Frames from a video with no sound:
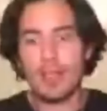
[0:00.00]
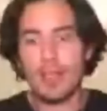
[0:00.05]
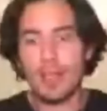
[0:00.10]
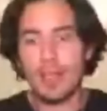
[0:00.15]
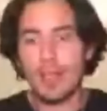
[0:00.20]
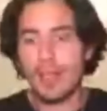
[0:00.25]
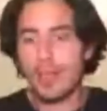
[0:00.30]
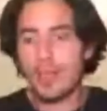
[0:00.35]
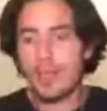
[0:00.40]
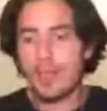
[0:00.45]

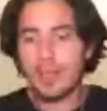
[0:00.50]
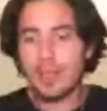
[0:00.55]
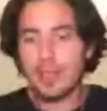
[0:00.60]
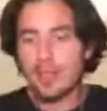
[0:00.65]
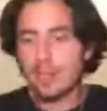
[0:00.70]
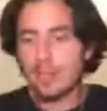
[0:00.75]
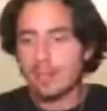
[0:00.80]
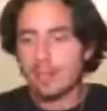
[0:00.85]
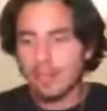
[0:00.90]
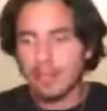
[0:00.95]

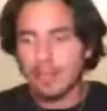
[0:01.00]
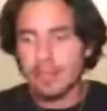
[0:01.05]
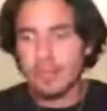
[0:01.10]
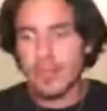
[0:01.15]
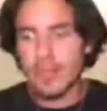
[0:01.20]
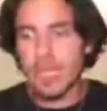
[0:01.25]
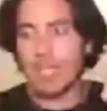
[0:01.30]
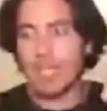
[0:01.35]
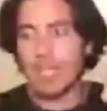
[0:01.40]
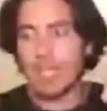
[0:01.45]
is
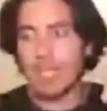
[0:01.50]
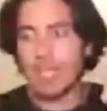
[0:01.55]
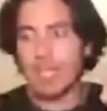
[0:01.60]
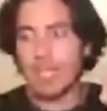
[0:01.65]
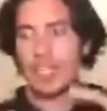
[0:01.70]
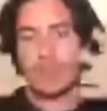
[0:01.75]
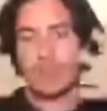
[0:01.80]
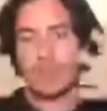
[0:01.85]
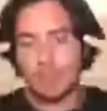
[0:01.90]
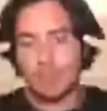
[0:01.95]

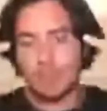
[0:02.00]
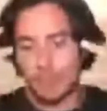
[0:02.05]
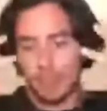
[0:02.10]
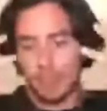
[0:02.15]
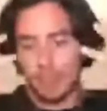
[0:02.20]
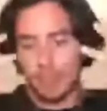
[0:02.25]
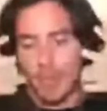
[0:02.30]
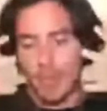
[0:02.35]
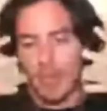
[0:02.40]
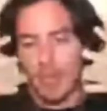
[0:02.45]
just
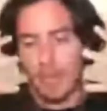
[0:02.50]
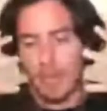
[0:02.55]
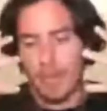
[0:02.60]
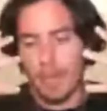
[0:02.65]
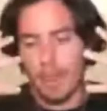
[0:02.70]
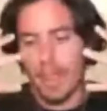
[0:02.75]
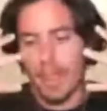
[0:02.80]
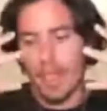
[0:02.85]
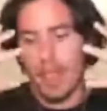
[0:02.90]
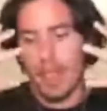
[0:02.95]

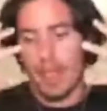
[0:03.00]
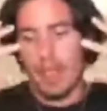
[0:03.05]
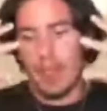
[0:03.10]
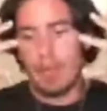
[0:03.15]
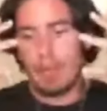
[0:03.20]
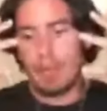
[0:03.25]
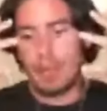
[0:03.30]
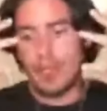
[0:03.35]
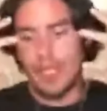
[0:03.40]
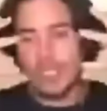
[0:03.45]

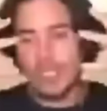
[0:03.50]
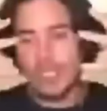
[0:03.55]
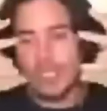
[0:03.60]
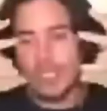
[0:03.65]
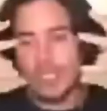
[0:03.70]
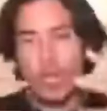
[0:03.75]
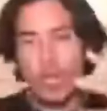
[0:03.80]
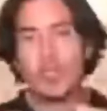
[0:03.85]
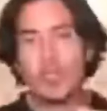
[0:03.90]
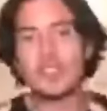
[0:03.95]
putting
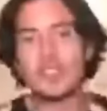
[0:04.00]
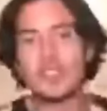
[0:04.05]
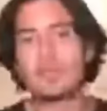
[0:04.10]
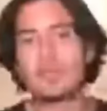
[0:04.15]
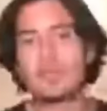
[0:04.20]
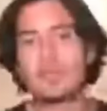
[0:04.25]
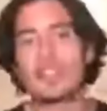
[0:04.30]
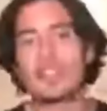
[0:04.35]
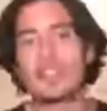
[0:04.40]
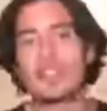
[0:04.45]
all its
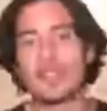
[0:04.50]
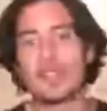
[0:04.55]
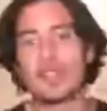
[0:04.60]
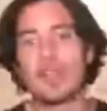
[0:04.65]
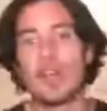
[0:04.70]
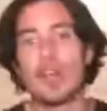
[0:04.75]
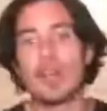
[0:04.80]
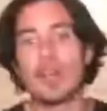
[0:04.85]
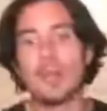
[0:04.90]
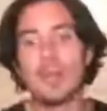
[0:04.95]
pressure
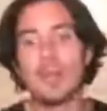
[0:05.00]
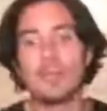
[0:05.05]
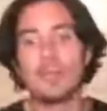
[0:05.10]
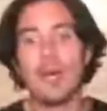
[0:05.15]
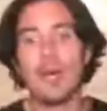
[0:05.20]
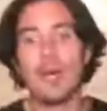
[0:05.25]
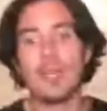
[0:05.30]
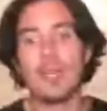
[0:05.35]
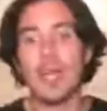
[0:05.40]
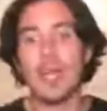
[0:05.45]
on my
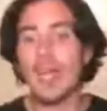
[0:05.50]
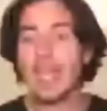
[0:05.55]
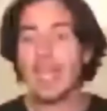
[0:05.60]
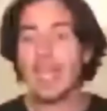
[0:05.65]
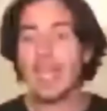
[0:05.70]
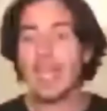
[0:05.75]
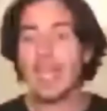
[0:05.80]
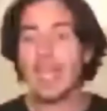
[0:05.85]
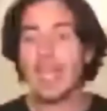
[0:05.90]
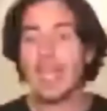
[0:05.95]
body, and I
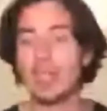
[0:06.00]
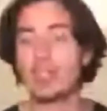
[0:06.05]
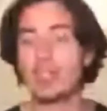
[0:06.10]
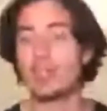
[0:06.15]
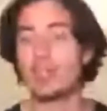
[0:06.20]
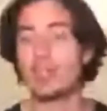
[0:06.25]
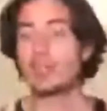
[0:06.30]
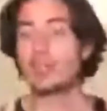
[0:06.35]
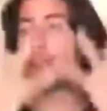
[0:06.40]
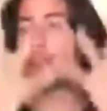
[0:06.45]
cannot
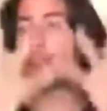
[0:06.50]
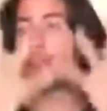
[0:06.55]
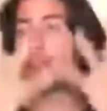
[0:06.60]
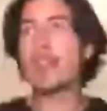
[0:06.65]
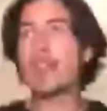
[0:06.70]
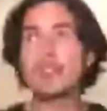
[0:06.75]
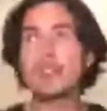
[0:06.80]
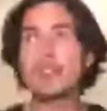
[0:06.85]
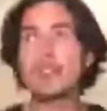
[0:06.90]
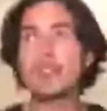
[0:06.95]

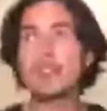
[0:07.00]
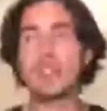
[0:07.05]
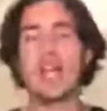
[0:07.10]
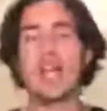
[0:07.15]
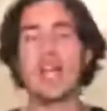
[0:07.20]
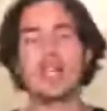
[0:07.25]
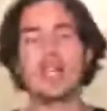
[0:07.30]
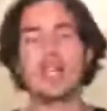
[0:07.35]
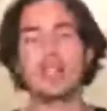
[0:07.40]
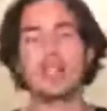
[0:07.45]
find the
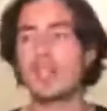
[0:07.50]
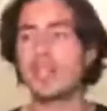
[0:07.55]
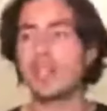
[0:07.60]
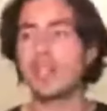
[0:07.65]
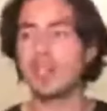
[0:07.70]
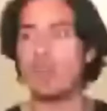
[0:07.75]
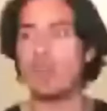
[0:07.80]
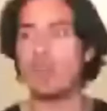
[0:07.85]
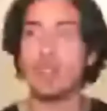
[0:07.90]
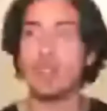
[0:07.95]
light. I
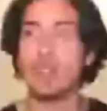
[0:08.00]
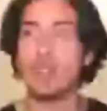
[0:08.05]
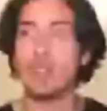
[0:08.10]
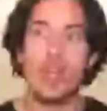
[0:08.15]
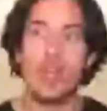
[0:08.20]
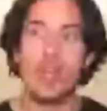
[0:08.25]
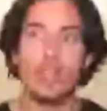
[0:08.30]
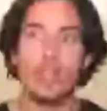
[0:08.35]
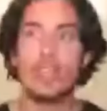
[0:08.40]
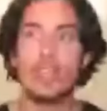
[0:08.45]
cannot
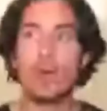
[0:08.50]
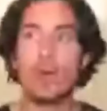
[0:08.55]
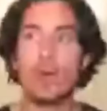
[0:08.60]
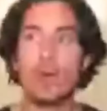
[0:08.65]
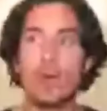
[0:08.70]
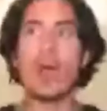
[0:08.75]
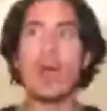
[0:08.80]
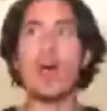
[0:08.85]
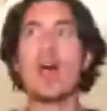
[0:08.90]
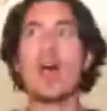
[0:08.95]

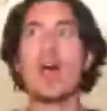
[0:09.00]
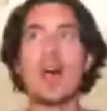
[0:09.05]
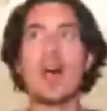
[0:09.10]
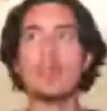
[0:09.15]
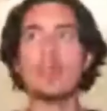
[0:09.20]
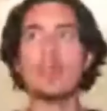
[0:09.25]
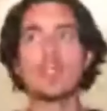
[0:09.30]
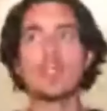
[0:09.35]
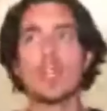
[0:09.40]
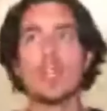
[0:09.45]
go
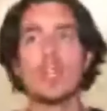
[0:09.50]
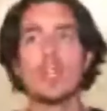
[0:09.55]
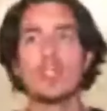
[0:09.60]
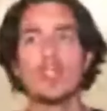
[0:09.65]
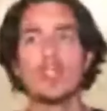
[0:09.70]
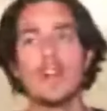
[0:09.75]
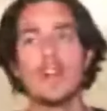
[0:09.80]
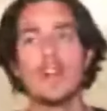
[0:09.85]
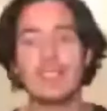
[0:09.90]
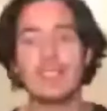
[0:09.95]
out
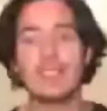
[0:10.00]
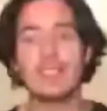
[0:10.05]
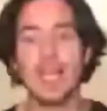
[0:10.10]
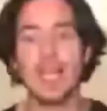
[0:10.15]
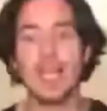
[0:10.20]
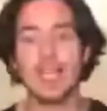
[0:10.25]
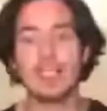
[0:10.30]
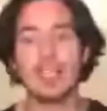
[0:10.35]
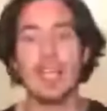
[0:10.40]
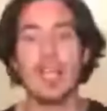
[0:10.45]
to find the
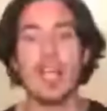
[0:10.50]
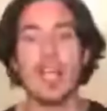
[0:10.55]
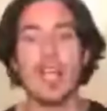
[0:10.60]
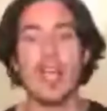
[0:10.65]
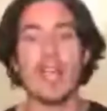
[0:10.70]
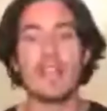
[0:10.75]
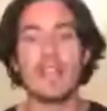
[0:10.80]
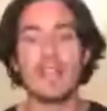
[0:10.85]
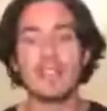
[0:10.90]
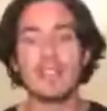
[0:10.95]
light,
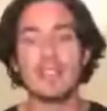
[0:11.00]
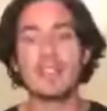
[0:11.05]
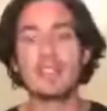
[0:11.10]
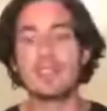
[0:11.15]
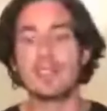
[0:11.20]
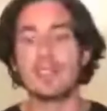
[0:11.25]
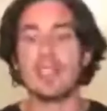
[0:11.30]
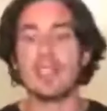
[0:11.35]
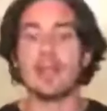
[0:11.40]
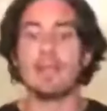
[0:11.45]
and this
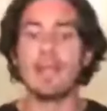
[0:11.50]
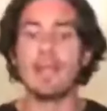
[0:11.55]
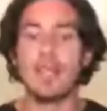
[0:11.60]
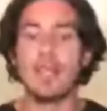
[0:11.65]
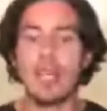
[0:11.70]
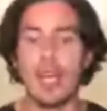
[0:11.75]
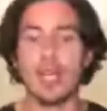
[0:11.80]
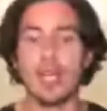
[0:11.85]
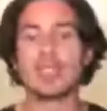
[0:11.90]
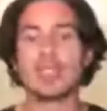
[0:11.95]
is
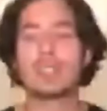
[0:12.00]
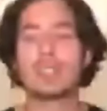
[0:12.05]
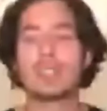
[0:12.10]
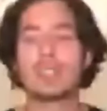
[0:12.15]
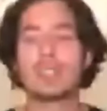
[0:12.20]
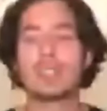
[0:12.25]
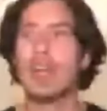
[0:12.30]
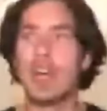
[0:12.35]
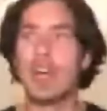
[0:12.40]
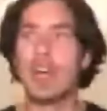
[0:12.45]
because
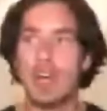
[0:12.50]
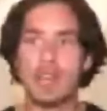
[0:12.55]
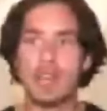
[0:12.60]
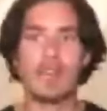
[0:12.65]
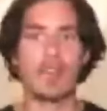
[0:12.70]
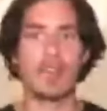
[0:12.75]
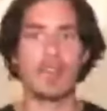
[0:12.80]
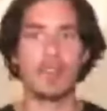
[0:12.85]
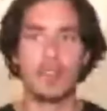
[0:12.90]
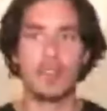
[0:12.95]

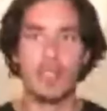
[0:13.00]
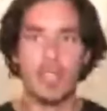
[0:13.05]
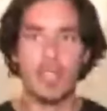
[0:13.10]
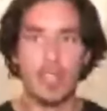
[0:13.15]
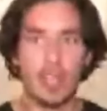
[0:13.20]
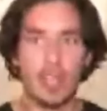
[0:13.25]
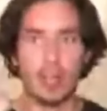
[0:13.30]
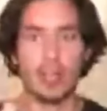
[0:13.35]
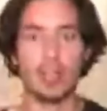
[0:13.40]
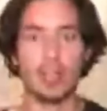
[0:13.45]
of the
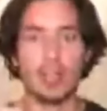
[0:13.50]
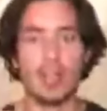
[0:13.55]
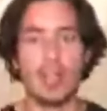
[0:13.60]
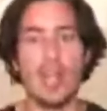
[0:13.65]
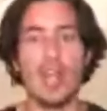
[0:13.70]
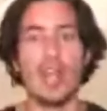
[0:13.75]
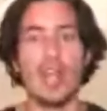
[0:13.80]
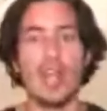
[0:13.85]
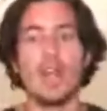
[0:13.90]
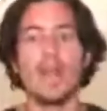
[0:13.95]
earth.
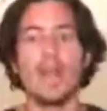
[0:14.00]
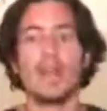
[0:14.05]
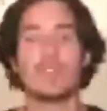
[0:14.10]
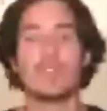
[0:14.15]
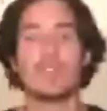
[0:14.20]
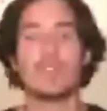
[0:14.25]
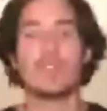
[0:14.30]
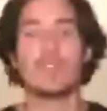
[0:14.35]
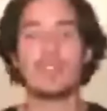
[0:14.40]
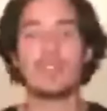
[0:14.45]

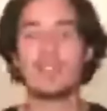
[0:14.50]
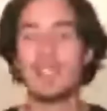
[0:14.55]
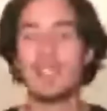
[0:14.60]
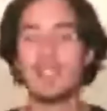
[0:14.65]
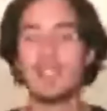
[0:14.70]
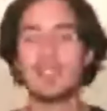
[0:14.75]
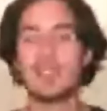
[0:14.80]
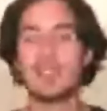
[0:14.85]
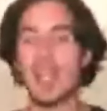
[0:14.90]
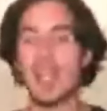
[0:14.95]
So the
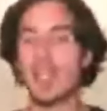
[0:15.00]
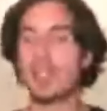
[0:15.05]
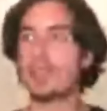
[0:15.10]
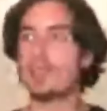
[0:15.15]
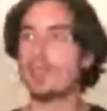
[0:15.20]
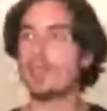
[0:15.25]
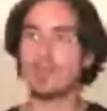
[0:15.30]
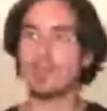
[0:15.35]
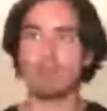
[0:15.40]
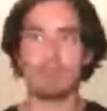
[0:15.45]
seed is
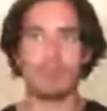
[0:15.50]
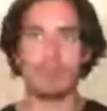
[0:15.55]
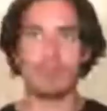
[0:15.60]
saying